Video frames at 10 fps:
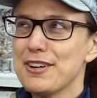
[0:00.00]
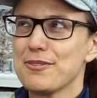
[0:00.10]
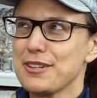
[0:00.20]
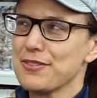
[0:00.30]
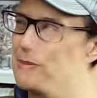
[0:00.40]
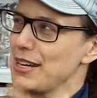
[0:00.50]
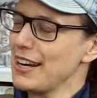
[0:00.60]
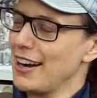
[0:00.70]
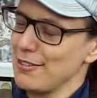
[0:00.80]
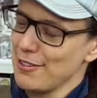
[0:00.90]
Whereas for me,
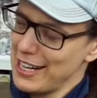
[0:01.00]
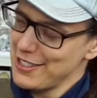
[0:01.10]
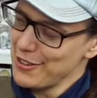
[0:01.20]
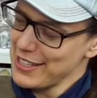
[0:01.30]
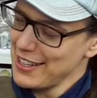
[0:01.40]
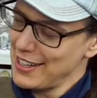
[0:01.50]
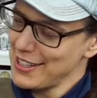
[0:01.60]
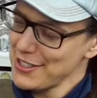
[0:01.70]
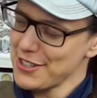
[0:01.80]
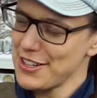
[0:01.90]
I ride
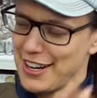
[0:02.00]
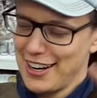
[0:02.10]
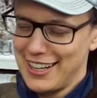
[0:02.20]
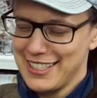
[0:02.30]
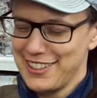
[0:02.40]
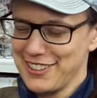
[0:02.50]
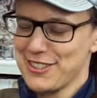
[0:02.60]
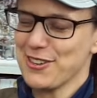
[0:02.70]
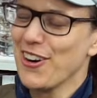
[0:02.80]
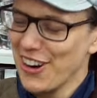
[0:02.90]
dressage. I tell the
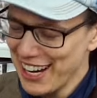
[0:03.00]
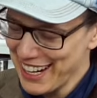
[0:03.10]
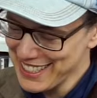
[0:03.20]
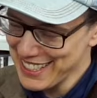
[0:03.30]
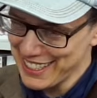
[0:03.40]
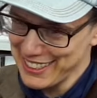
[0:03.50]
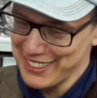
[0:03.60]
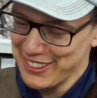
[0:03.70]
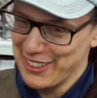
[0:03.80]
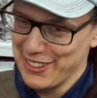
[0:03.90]
story exactly
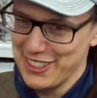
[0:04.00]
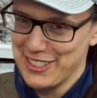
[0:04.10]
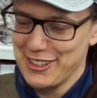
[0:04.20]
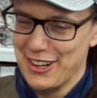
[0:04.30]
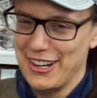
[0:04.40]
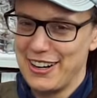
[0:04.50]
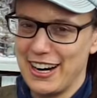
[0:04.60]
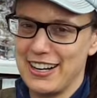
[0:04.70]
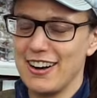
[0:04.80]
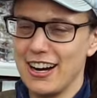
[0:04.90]
where I want it to go.
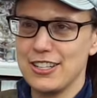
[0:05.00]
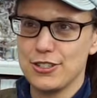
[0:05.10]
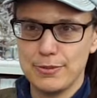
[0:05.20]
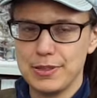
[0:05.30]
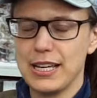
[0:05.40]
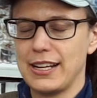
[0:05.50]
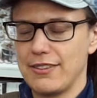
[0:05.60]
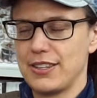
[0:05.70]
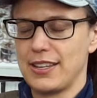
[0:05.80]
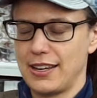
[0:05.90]
And I do plan
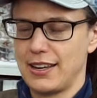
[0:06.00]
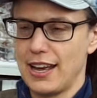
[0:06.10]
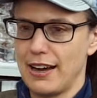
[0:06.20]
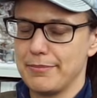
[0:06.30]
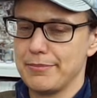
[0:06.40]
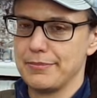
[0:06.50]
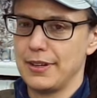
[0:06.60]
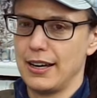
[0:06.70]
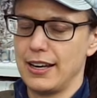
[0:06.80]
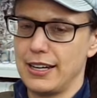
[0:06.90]
everything out
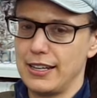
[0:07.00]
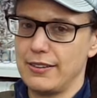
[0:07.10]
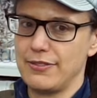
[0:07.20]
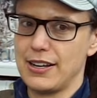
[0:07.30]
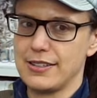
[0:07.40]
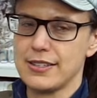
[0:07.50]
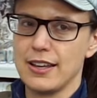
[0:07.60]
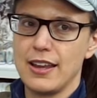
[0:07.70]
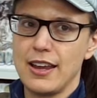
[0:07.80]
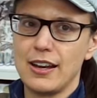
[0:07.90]
in advance.
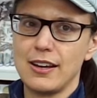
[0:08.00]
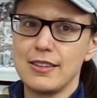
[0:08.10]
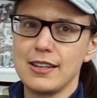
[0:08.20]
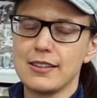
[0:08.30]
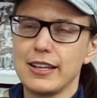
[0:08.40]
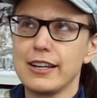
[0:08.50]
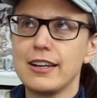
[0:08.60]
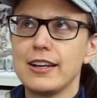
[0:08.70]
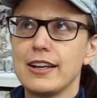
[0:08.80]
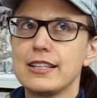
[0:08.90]
And I think like,
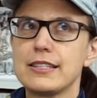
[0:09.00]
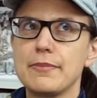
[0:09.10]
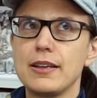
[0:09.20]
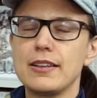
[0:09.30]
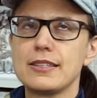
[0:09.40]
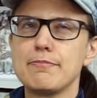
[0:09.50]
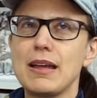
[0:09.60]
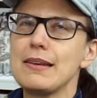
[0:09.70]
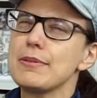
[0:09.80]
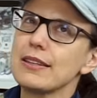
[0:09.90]
it's
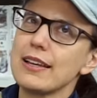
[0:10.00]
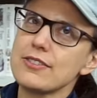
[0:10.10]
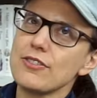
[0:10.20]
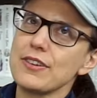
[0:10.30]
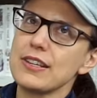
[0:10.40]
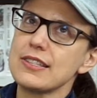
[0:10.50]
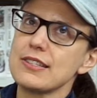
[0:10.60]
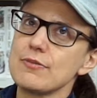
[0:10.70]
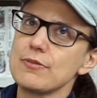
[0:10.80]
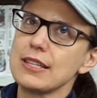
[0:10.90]
maybe less obvious
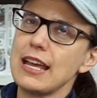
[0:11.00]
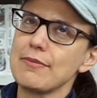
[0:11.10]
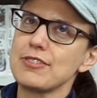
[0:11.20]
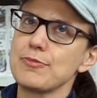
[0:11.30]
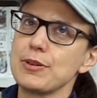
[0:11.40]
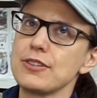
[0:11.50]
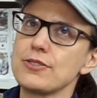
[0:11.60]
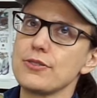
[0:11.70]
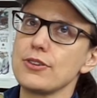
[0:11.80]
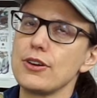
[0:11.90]
with captive prints,
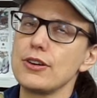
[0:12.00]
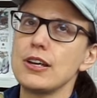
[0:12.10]
although